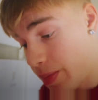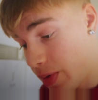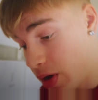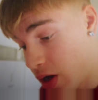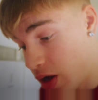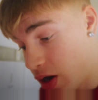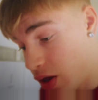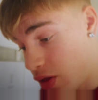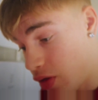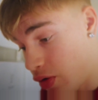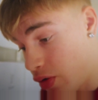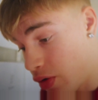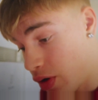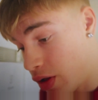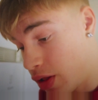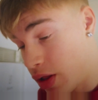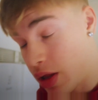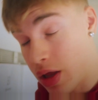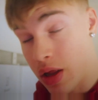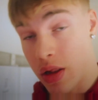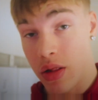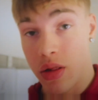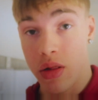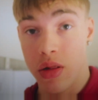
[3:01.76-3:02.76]
I'm gonna do a
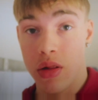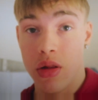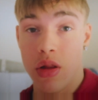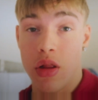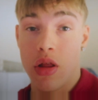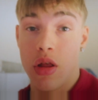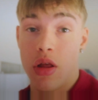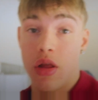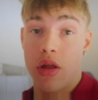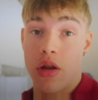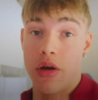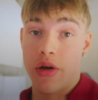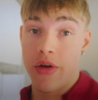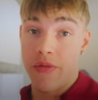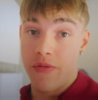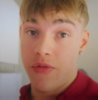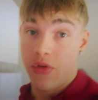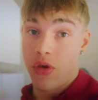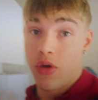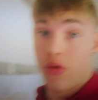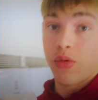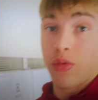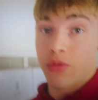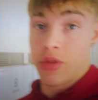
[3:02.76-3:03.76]
little
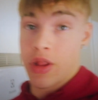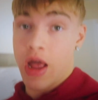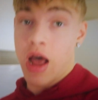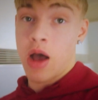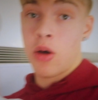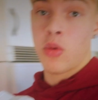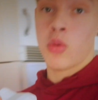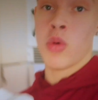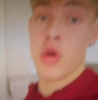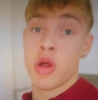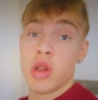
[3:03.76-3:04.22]
review on that